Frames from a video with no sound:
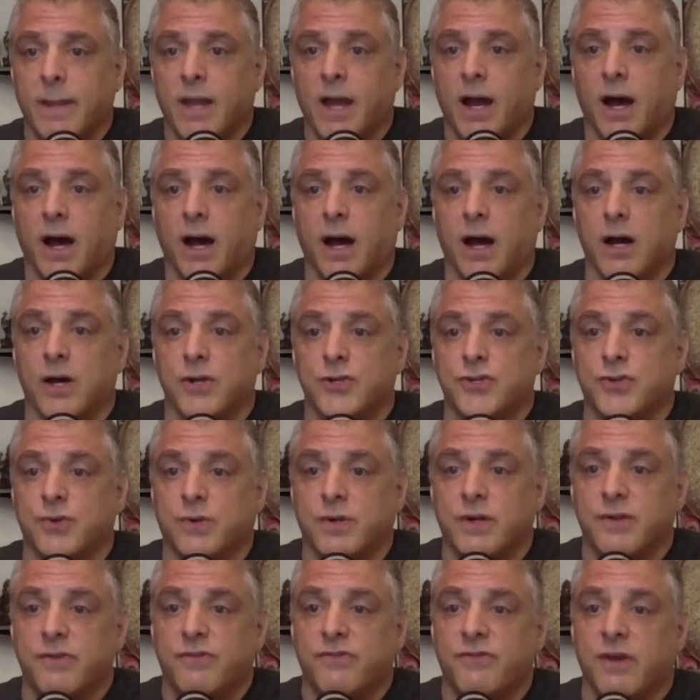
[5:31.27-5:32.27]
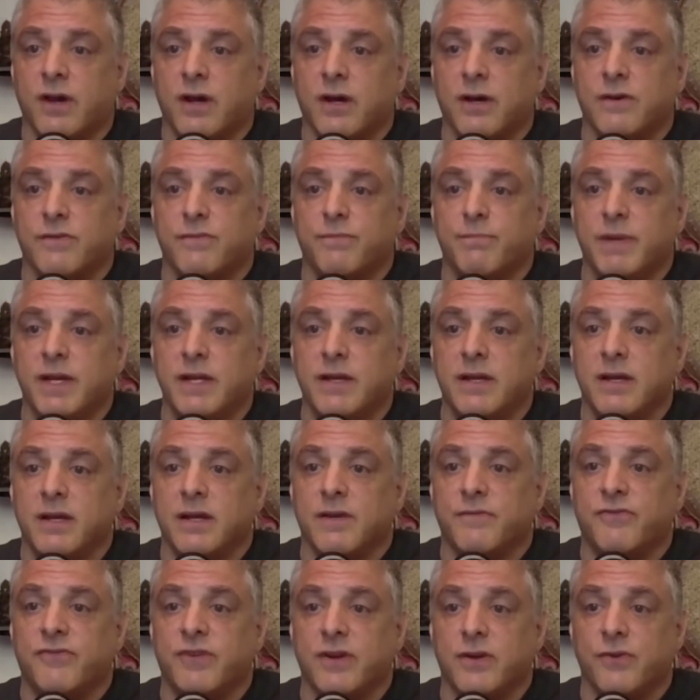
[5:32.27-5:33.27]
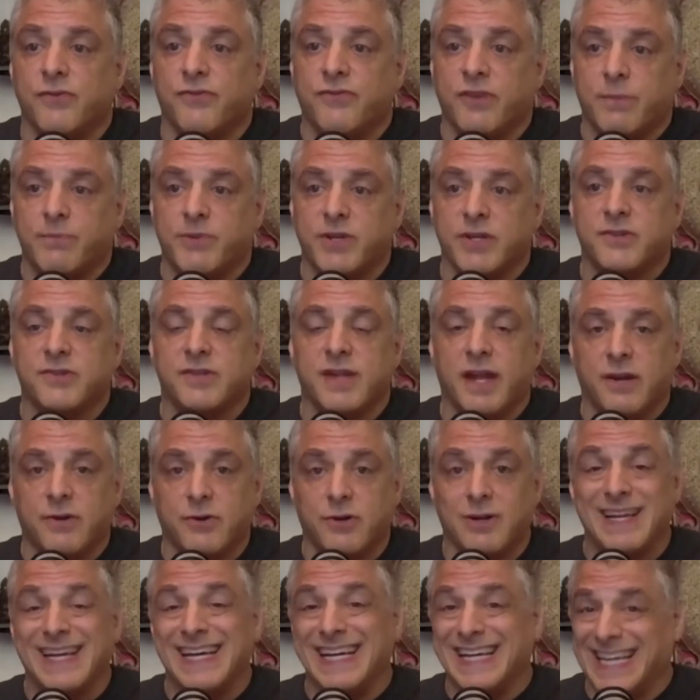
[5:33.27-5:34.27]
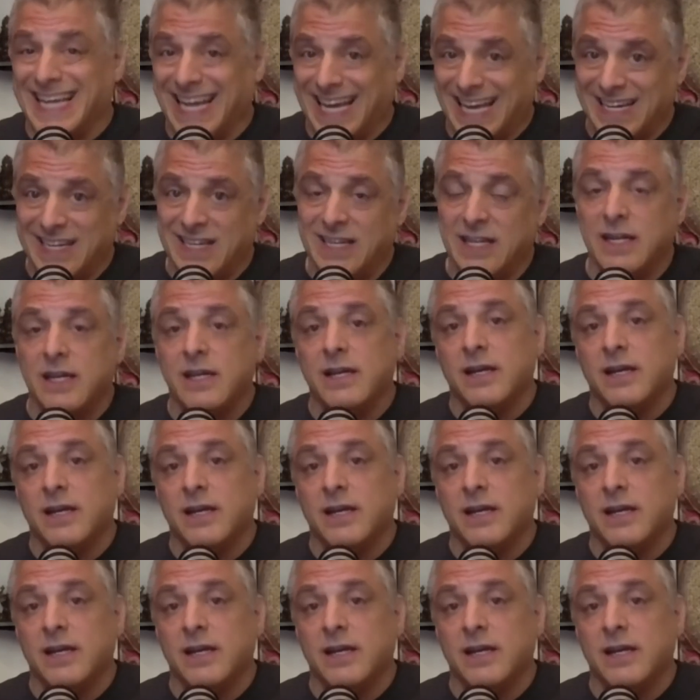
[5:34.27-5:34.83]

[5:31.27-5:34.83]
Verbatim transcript: uh, assurance of meeting of single subject standard, again,